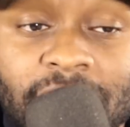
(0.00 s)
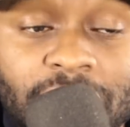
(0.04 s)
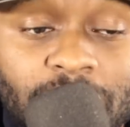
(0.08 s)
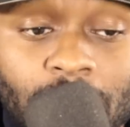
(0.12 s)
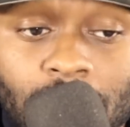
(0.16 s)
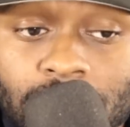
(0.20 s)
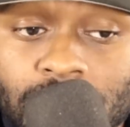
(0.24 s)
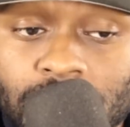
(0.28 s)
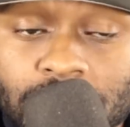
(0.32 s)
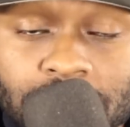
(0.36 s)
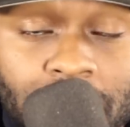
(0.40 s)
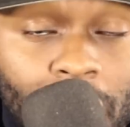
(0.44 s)
The
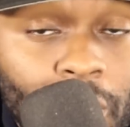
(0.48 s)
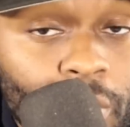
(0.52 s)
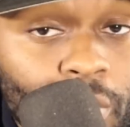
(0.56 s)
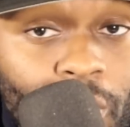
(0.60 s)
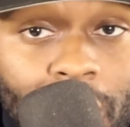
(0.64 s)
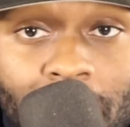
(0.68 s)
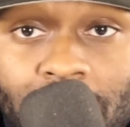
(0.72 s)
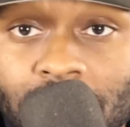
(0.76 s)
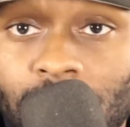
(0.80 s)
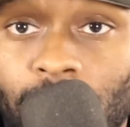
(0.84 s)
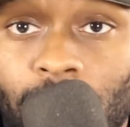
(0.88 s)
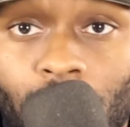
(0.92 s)
Chargers don't
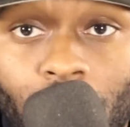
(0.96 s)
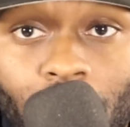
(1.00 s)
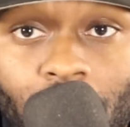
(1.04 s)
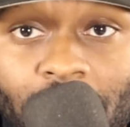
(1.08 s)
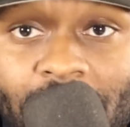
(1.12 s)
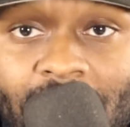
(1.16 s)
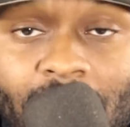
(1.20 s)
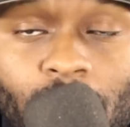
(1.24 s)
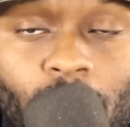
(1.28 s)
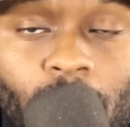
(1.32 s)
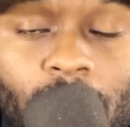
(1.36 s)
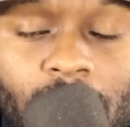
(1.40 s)
run the
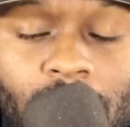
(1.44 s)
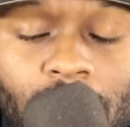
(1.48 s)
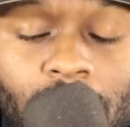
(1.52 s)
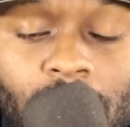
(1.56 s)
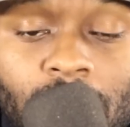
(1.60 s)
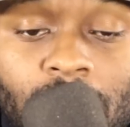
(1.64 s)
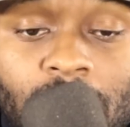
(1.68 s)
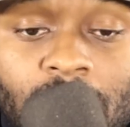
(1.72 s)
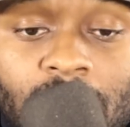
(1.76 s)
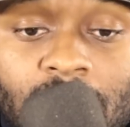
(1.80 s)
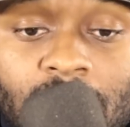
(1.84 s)
ball that well.